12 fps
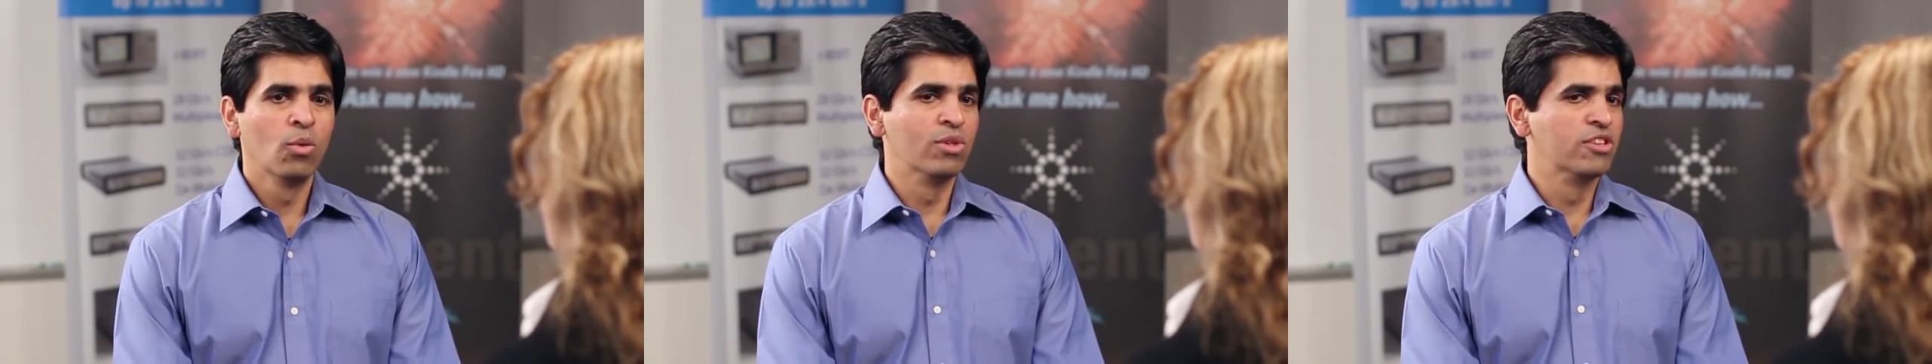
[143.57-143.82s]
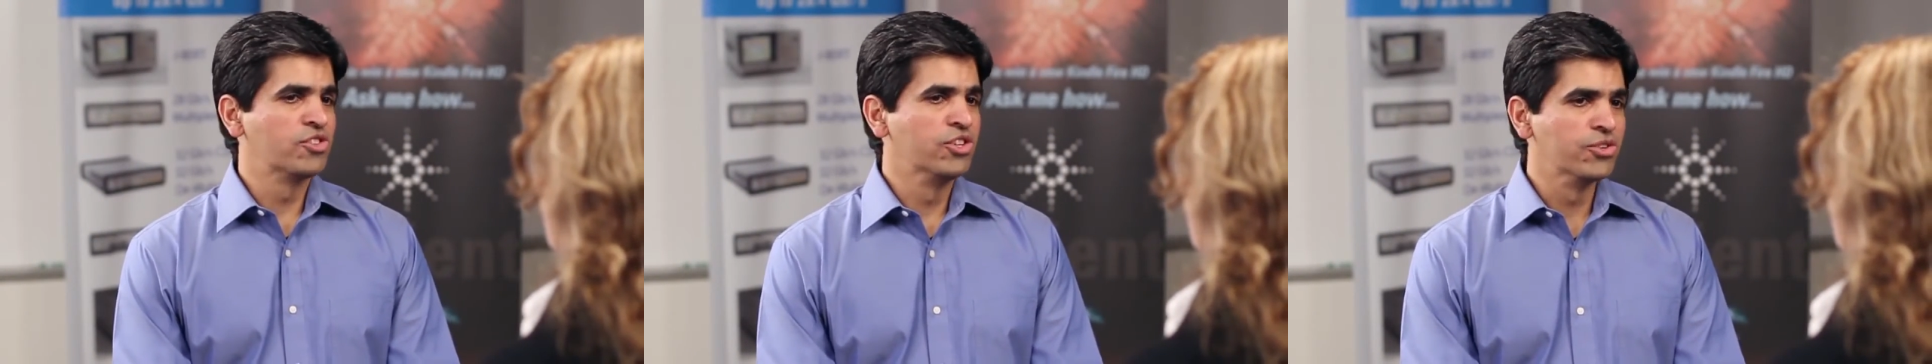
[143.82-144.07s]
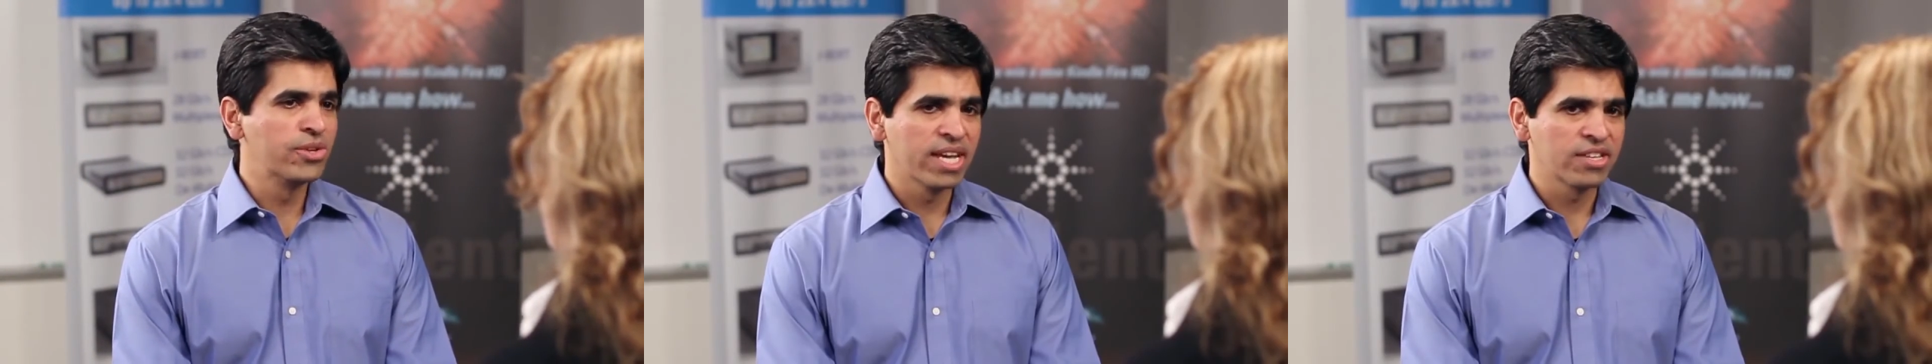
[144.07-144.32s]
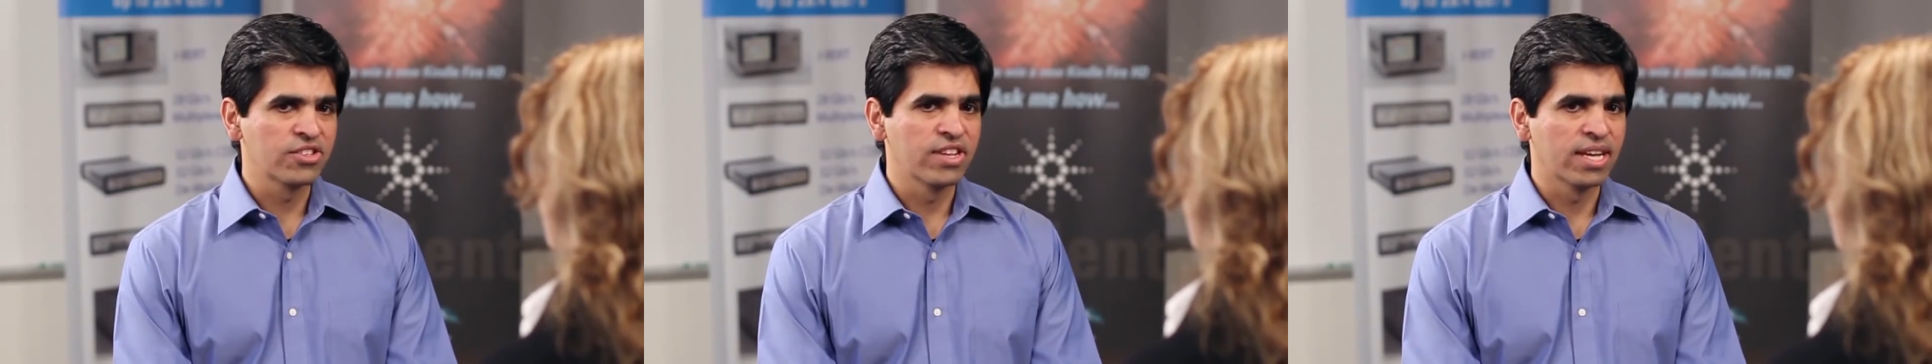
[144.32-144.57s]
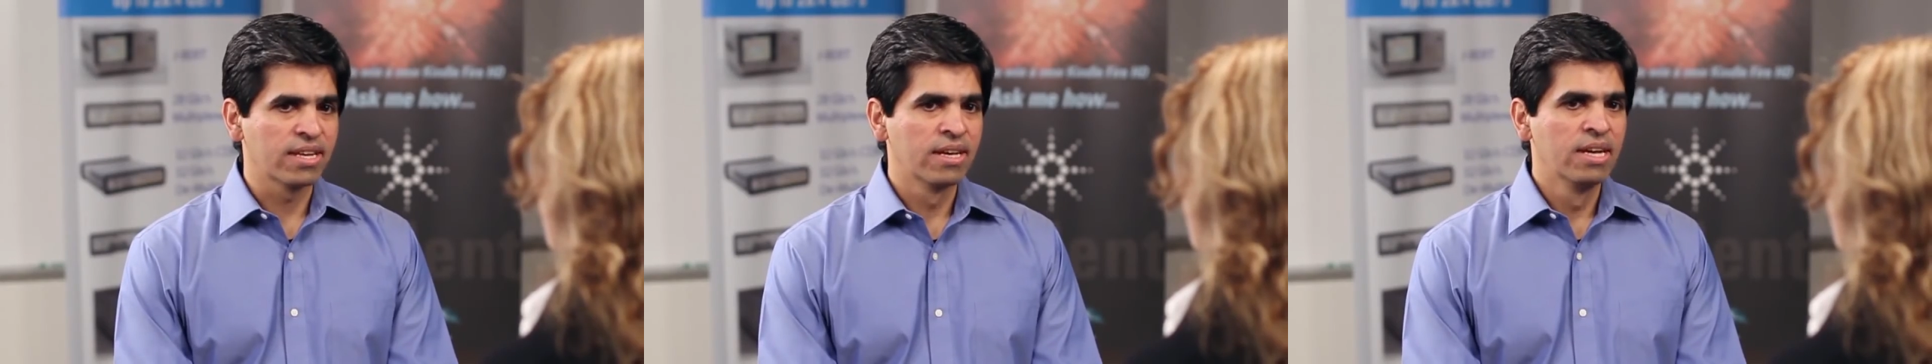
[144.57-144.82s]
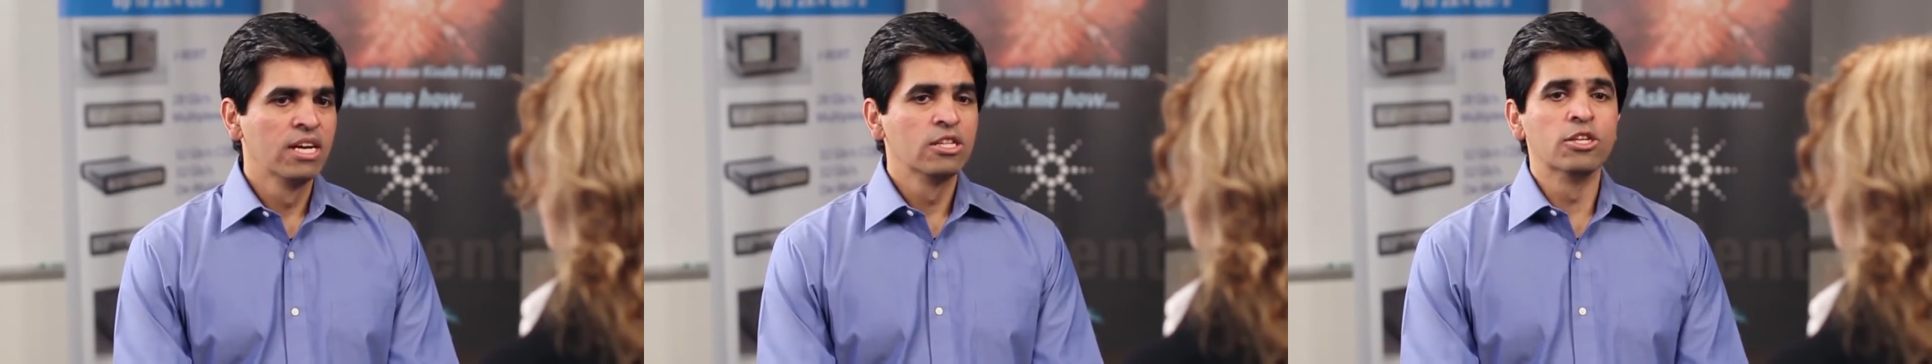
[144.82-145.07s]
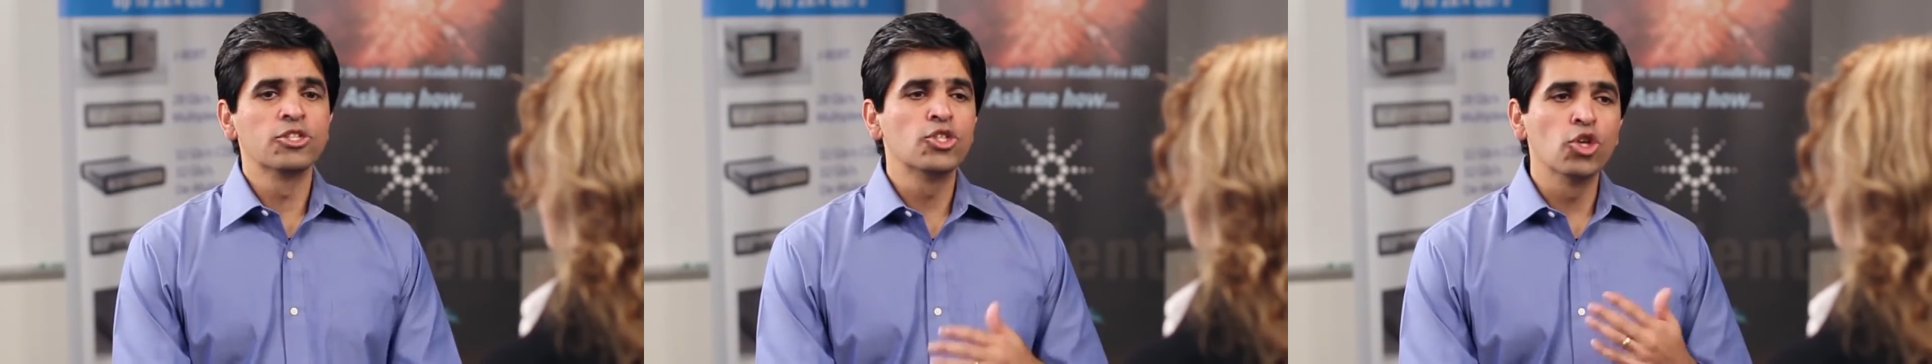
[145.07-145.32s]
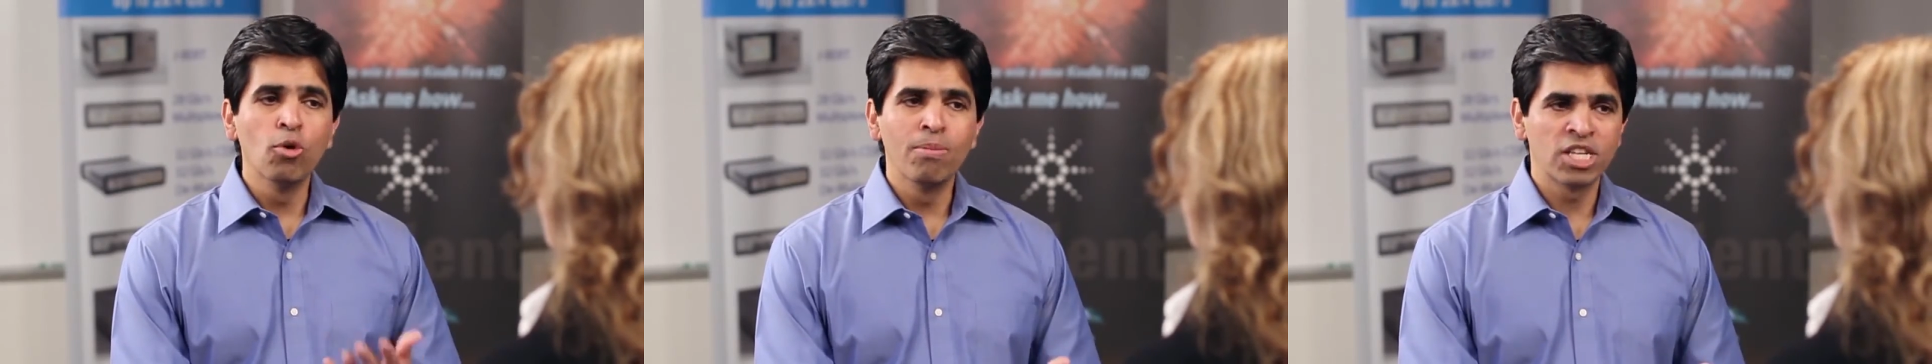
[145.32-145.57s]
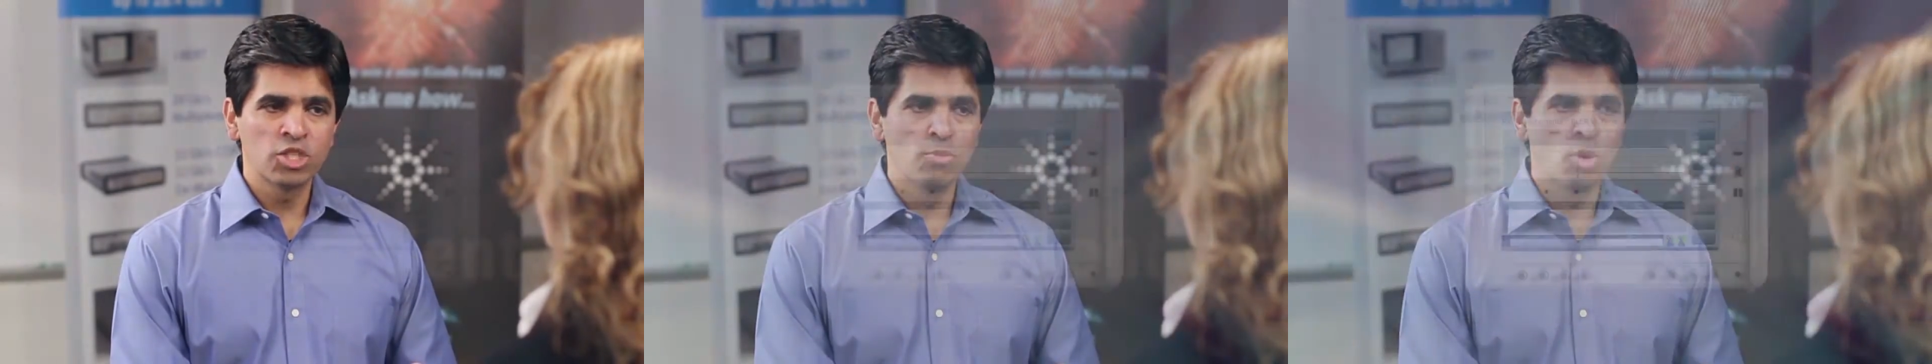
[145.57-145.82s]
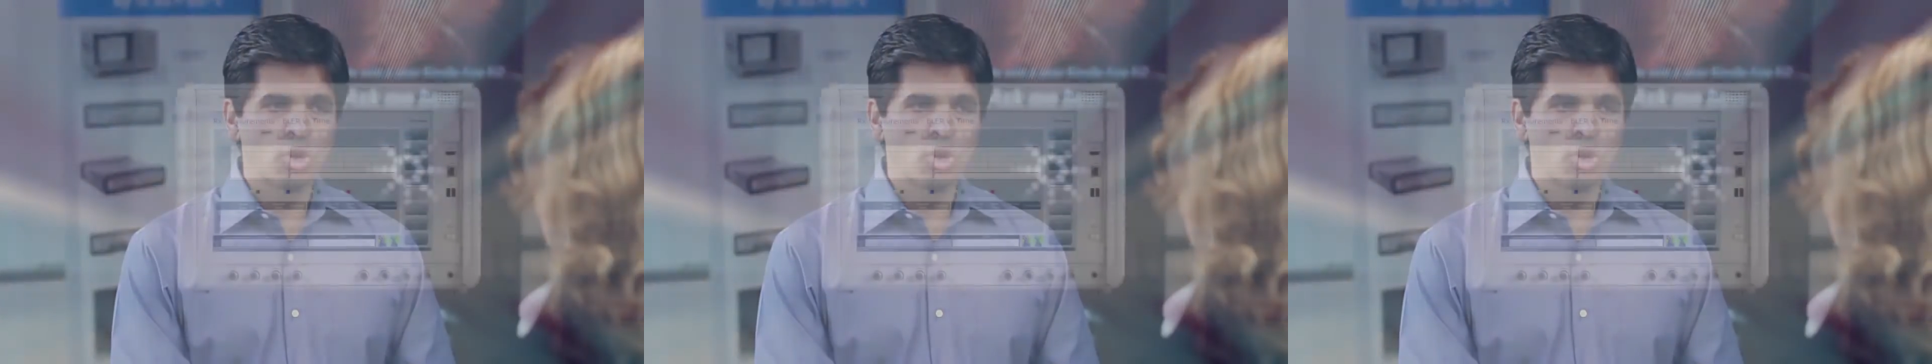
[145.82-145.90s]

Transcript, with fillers: with this new test set. There's so much